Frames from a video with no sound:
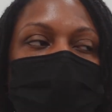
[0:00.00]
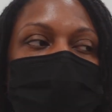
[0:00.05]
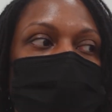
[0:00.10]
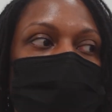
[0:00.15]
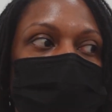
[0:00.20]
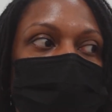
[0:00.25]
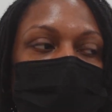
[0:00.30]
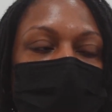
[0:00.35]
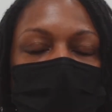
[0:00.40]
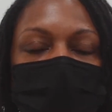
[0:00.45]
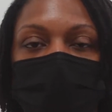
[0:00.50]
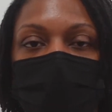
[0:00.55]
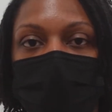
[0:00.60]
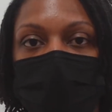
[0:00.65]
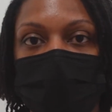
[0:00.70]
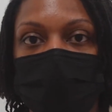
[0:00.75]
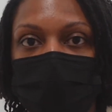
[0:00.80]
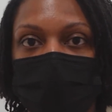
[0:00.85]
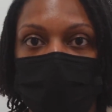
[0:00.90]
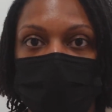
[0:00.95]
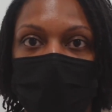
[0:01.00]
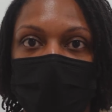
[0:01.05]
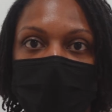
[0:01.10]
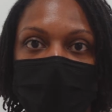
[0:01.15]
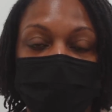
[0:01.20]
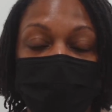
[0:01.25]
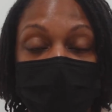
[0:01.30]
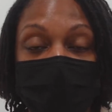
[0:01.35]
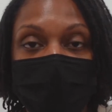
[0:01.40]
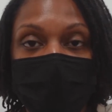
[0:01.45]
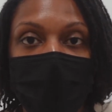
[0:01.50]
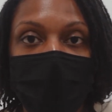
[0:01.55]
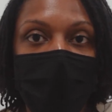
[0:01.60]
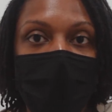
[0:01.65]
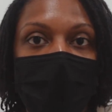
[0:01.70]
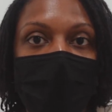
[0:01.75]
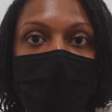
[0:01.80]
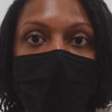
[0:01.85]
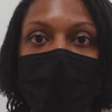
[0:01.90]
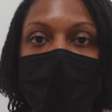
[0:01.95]
So I'm looking forward to see what they have to
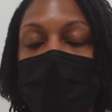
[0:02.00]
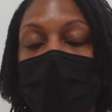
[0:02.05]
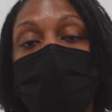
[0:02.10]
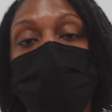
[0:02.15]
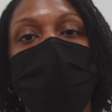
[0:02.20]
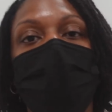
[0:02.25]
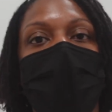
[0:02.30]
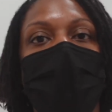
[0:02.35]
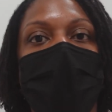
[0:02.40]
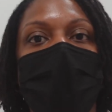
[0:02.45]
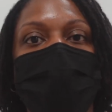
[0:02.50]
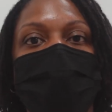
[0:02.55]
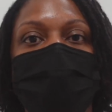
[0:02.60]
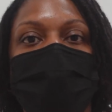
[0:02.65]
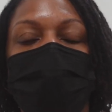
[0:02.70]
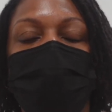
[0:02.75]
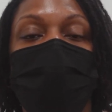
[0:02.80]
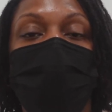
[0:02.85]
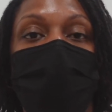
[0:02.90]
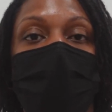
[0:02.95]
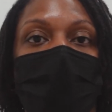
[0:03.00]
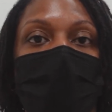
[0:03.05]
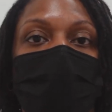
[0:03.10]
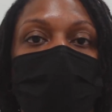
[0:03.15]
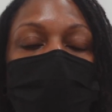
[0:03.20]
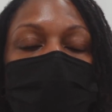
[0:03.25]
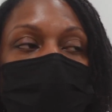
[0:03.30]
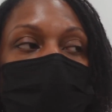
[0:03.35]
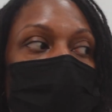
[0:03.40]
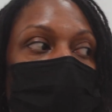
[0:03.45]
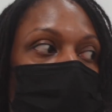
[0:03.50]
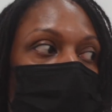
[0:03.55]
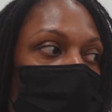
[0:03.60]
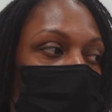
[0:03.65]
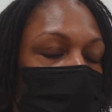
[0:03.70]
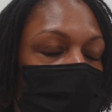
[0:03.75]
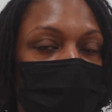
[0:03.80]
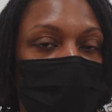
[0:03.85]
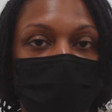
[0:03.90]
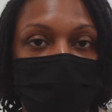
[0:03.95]
say. I'm going to ask them if I can
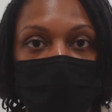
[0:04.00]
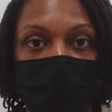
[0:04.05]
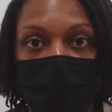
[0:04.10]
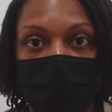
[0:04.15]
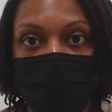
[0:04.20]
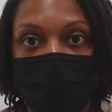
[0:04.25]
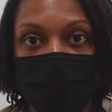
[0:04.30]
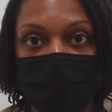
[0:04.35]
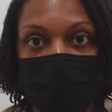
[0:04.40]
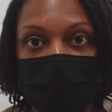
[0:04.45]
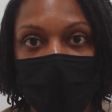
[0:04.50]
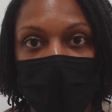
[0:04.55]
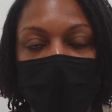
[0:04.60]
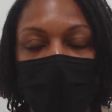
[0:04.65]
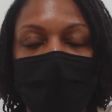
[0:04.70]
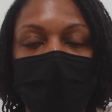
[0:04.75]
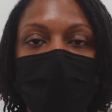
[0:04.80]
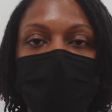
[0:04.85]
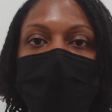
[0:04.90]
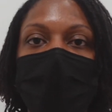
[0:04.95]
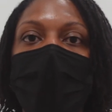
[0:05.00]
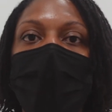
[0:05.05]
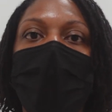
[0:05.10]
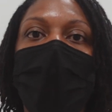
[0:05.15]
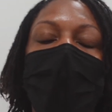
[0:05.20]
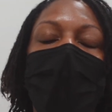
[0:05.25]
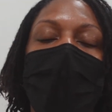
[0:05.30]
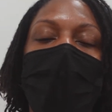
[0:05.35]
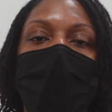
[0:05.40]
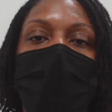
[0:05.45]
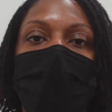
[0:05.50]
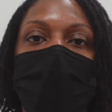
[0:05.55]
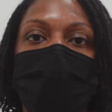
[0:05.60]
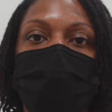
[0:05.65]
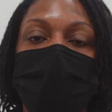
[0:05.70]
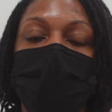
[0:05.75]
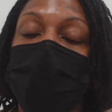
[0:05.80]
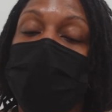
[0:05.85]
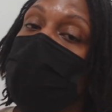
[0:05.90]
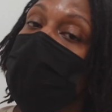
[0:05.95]
record the follicle scan,
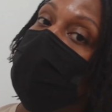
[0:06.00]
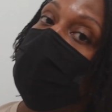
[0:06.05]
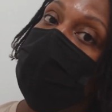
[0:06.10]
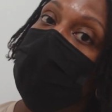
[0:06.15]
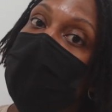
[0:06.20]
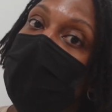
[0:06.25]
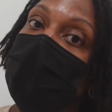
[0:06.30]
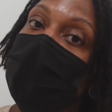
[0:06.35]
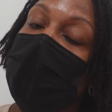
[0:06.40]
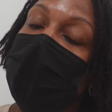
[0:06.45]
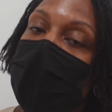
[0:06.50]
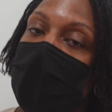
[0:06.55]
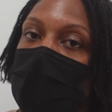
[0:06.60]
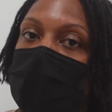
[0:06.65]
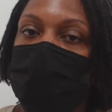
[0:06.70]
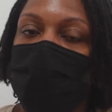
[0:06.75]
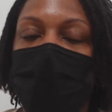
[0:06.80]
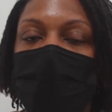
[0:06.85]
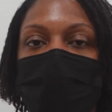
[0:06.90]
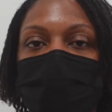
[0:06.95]
so hopefully they let me.